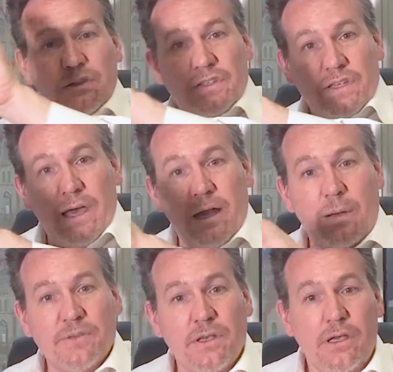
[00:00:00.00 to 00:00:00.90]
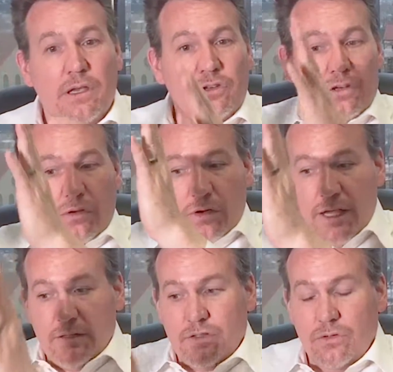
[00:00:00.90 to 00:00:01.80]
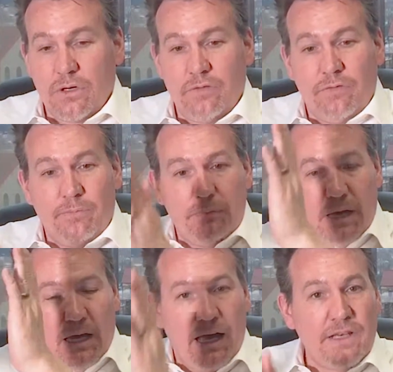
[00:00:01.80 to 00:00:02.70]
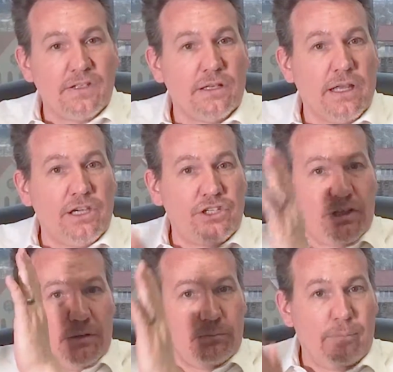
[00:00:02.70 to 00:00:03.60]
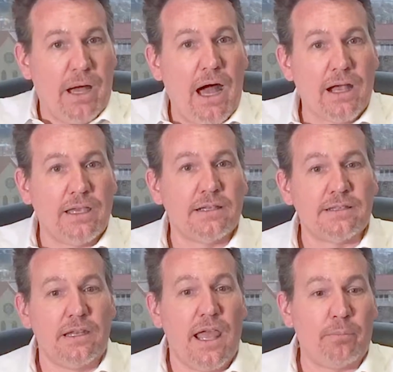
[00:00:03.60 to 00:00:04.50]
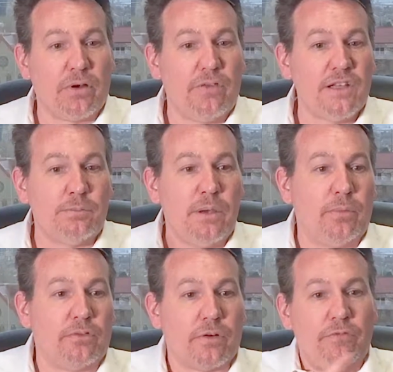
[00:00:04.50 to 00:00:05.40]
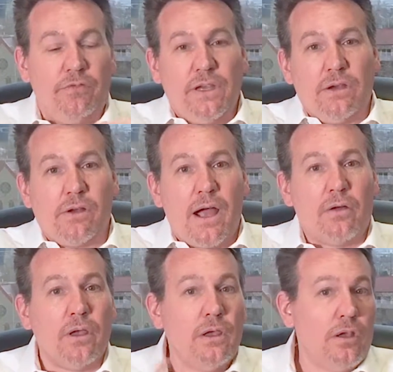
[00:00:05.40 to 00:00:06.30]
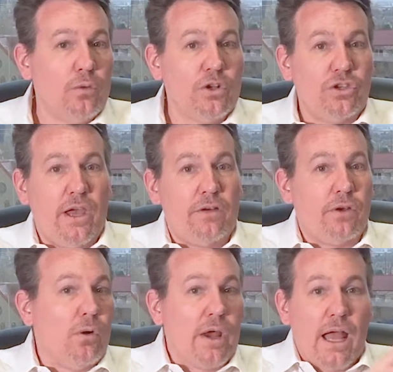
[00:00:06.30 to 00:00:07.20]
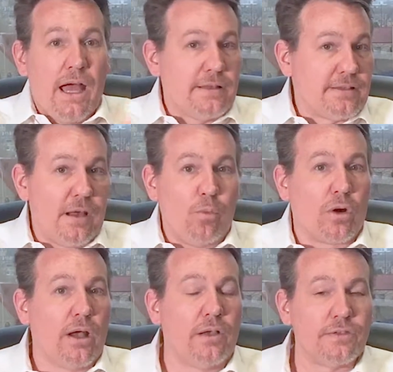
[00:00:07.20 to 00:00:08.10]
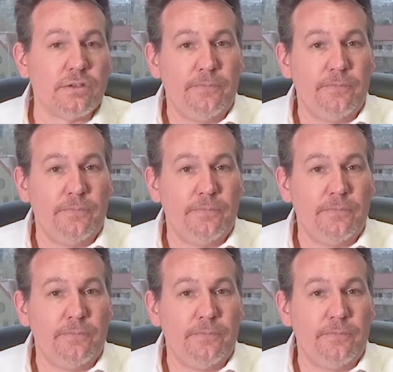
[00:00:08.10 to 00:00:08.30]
setups to create sort of isolation pockets, and that prevents people from figuring out what you have going on somewhere else.